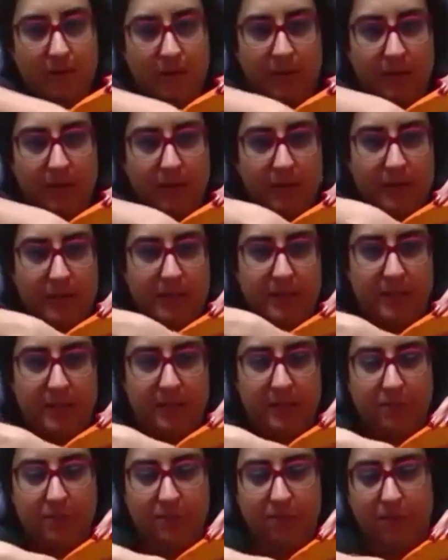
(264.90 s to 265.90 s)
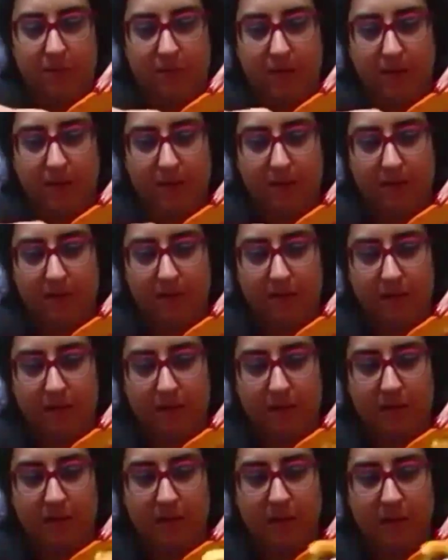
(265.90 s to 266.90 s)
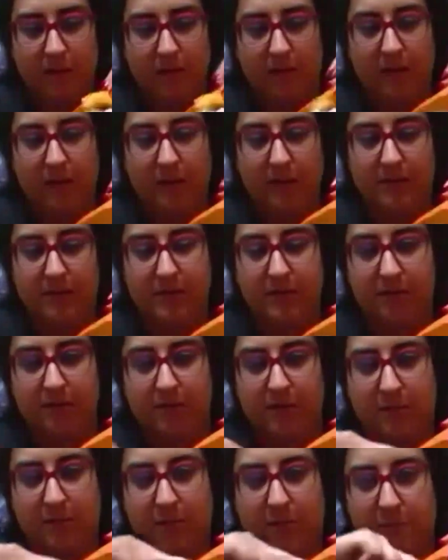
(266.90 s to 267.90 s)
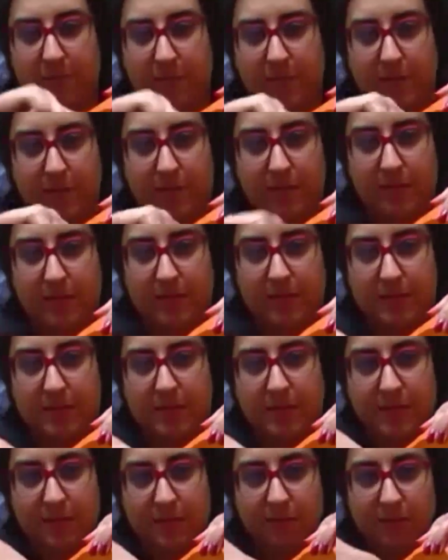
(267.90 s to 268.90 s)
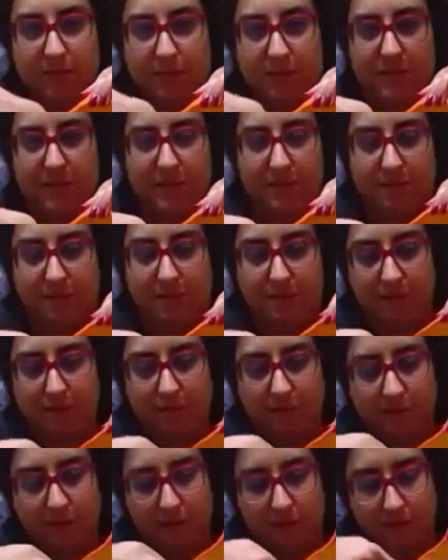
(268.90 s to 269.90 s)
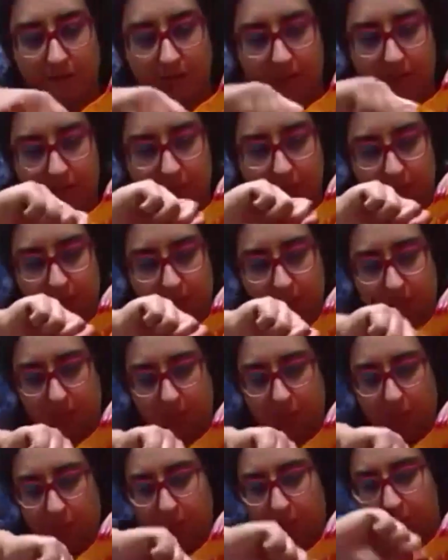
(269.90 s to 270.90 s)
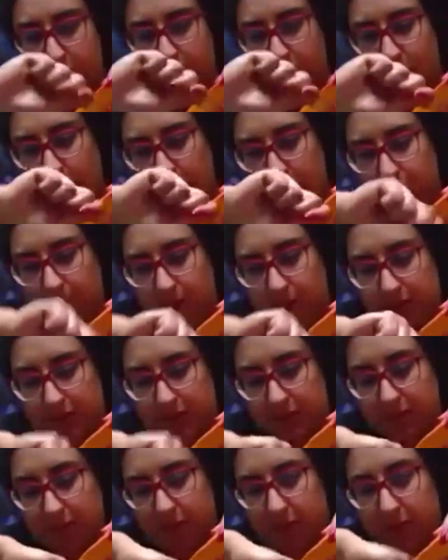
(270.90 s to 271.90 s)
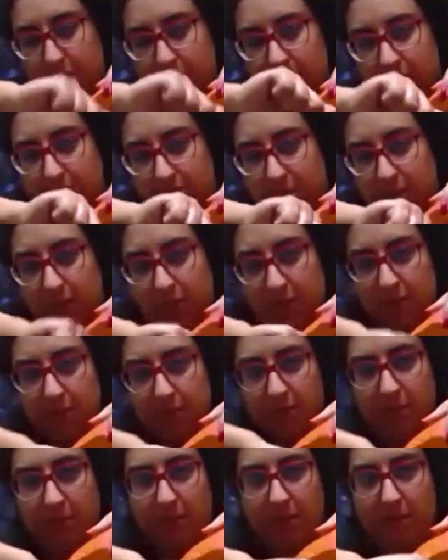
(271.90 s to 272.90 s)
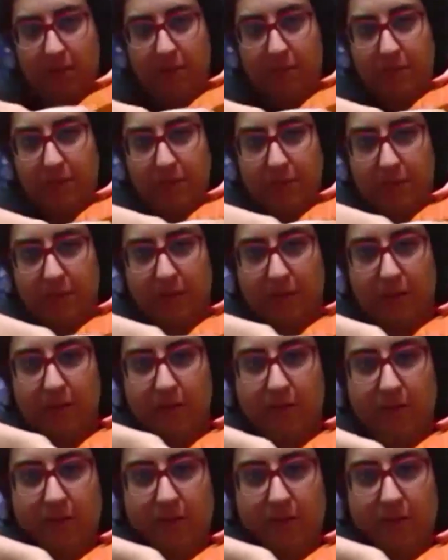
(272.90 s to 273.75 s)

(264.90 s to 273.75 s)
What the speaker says: and continue doing that until the pumpkin is cleared inside. So you'll want to scrape at the sides, like I'm doing here,